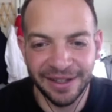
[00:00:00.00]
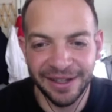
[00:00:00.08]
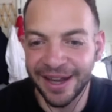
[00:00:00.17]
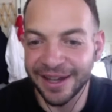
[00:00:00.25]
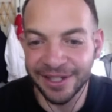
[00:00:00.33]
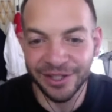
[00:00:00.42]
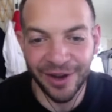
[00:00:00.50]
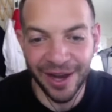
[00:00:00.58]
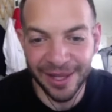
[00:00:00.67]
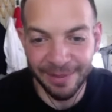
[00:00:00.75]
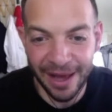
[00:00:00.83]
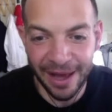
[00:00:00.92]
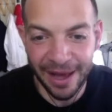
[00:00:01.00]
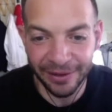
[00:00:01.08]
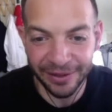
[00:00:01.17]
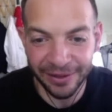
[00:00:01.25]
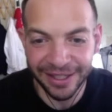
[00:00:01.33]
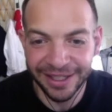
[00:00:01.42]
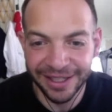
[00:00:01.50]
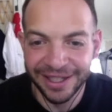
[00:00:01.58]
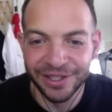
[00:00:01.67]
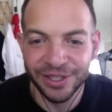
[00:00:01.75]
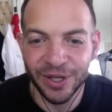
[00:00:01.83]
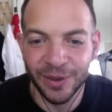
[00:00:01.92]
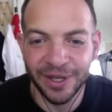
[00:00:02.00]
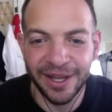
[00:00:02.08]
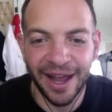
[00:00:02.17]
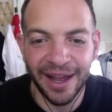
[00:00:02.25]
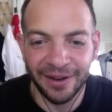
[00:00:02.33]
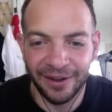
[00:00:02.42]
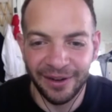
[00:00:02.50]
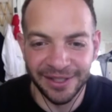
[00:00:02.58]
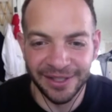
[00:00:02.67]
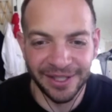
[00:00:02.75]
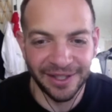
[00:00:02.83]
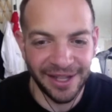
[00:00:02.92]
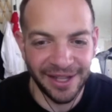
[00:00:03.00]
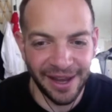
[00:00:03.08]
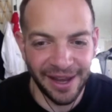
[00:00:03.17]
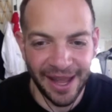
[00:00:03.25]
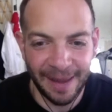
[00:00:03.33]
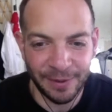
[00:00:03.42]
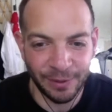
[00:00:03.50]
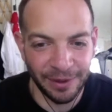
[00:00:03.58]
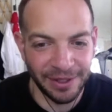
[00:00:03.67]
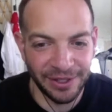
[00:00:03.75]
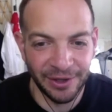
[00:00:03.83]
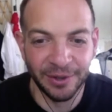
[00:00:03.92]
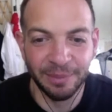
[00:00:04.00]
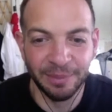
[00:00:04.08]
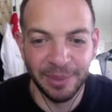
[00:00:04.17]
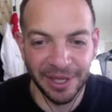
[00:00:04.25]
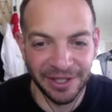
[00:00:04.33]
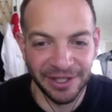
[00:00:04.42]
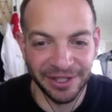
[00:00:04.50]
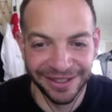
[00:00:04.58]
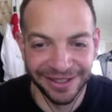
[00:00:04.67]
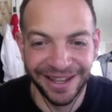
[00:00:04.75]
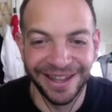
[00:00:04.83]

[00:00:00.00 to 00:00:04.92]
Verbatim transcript: He had to try them out, so he got onto the dating apps with his own picture